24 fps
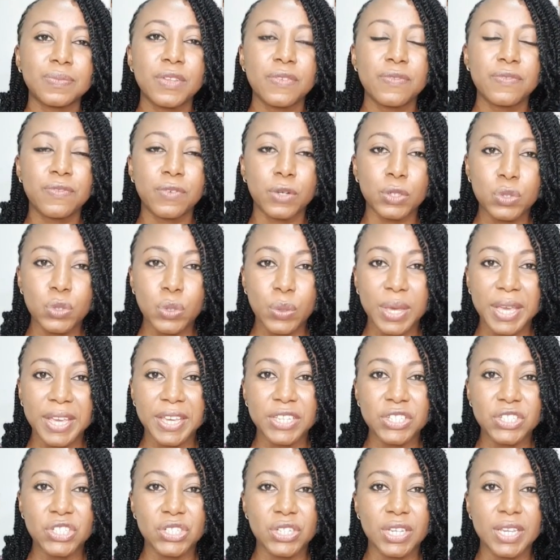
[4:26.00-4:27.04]

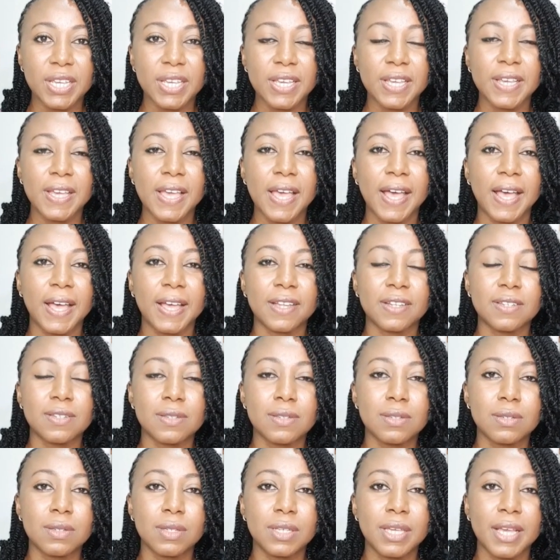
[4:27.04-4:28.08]
photoaging
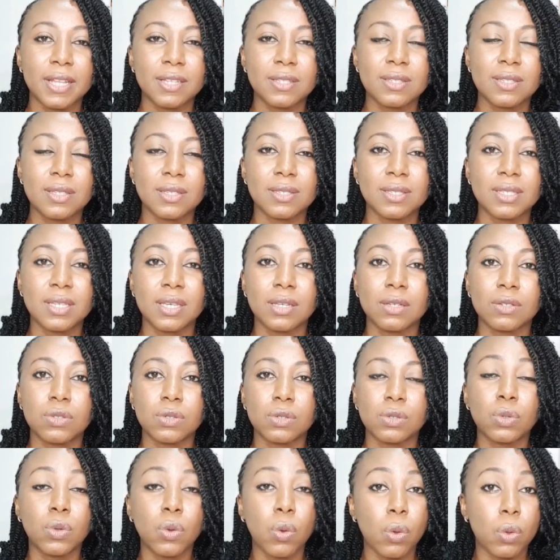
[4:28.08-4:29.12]
and gets the skin to
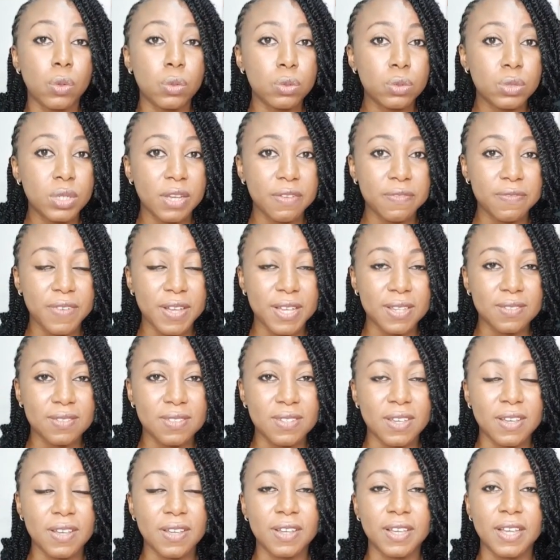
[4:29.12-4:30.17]
look older
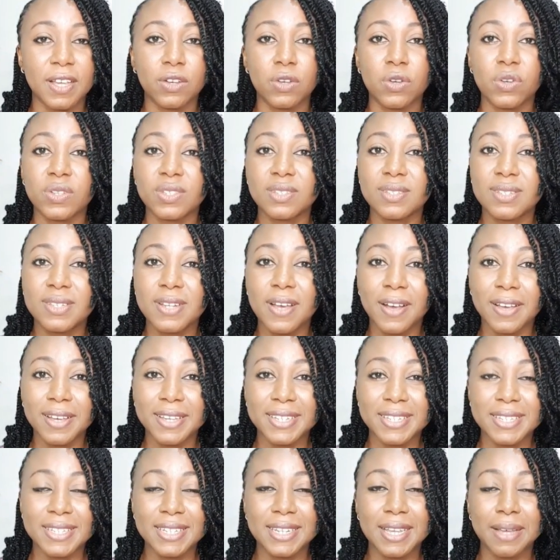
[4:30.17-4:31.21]
faster, can cause
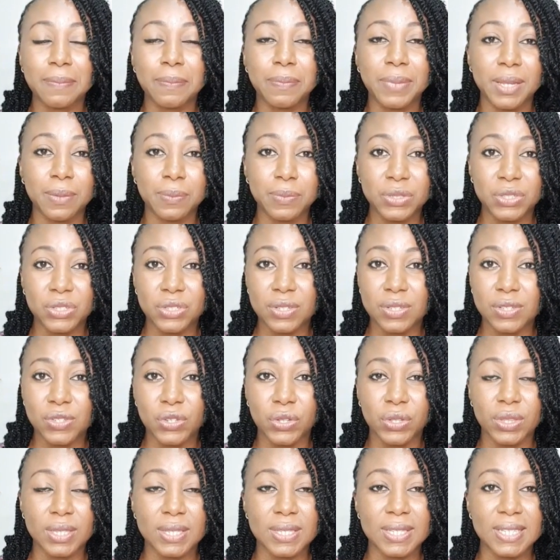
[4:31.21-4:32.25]
darkening and blemishes
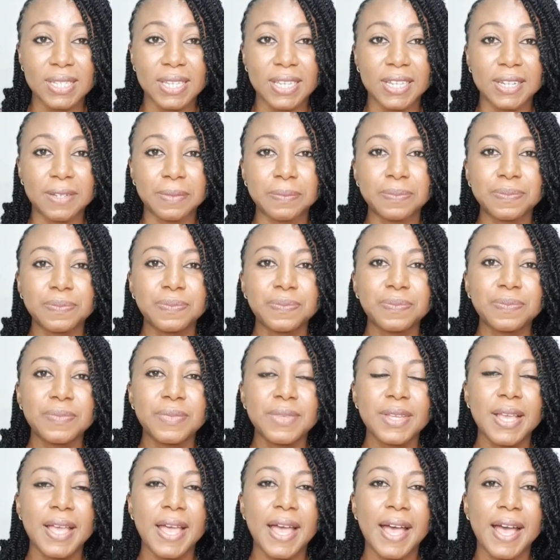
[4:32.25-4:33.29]
on the skin,
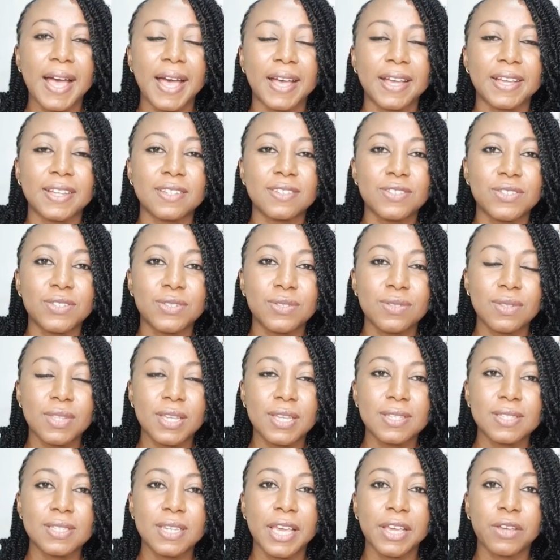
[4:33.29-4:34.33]
and
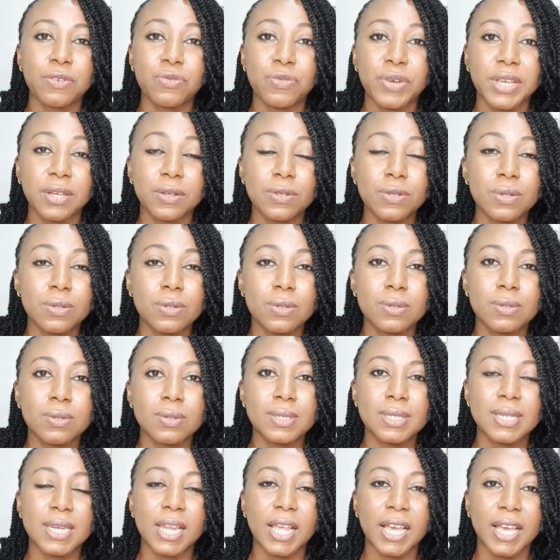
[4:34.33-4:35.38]
things like
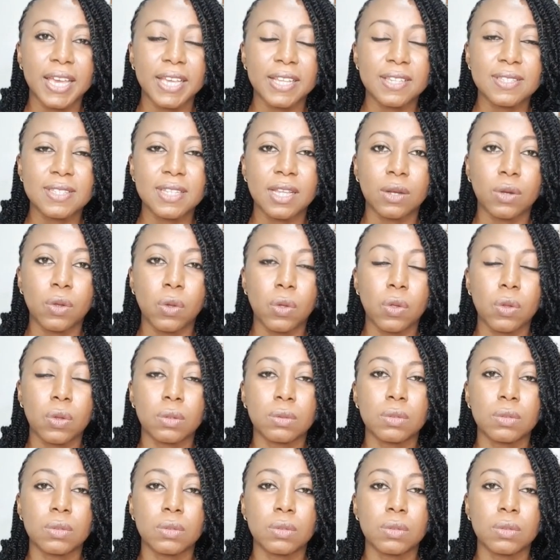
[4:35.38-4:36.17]
wrinkles, lines, and all.